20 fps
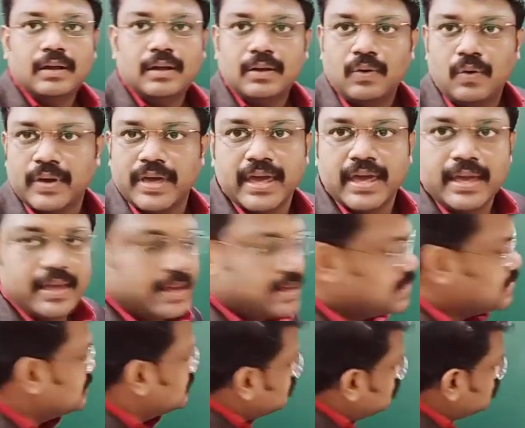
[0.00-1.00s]

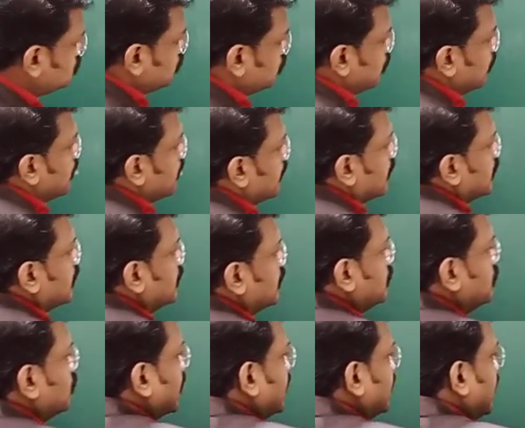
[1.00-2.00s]
Okay, so
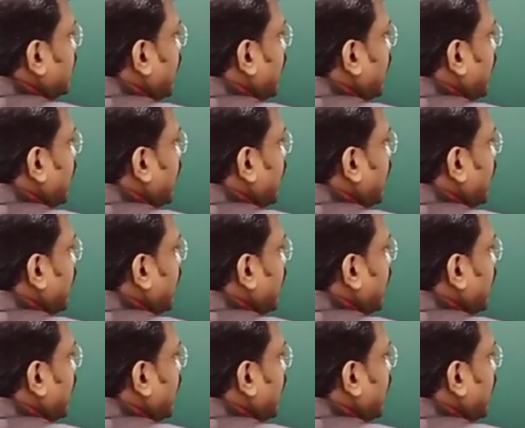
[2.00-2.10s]
you can